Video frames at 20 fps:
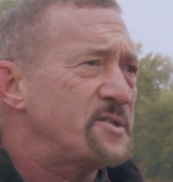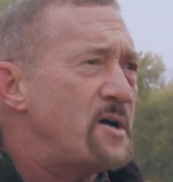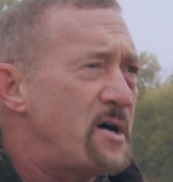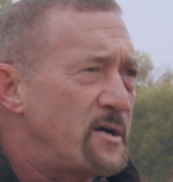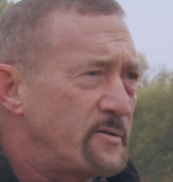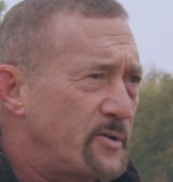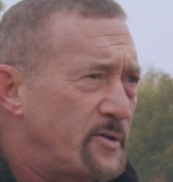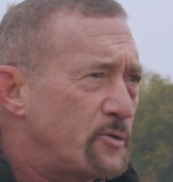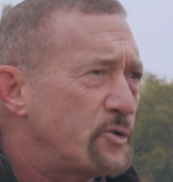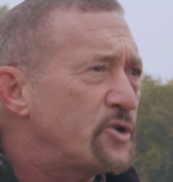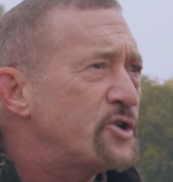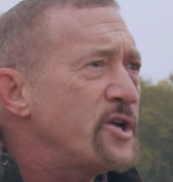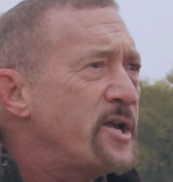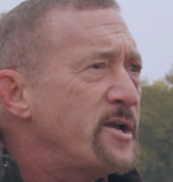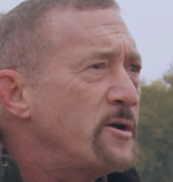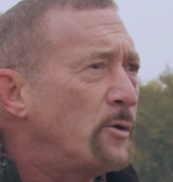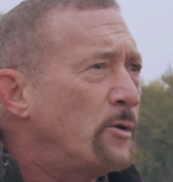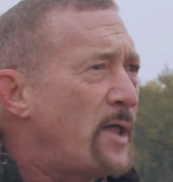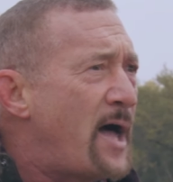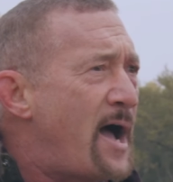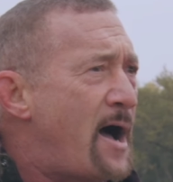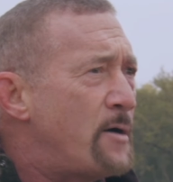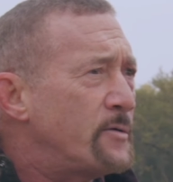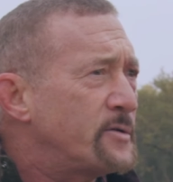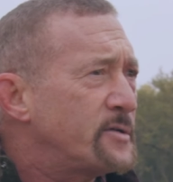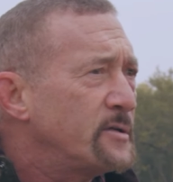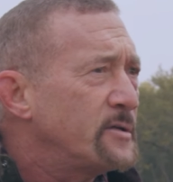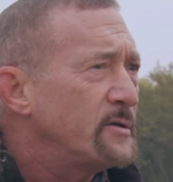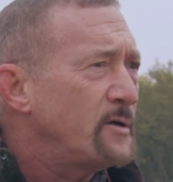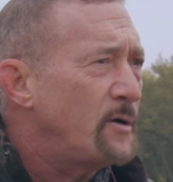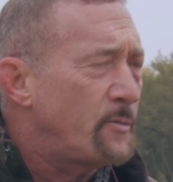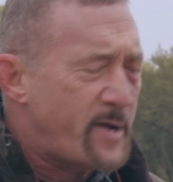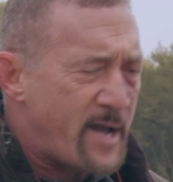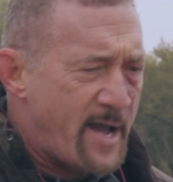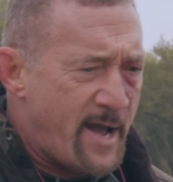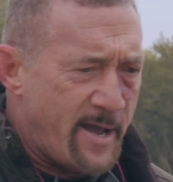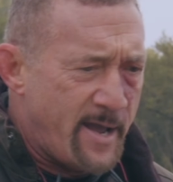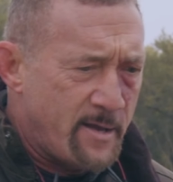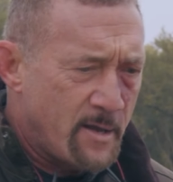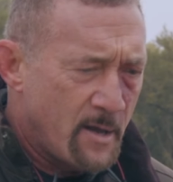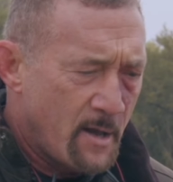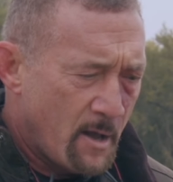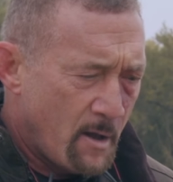hung their shingle out, okay?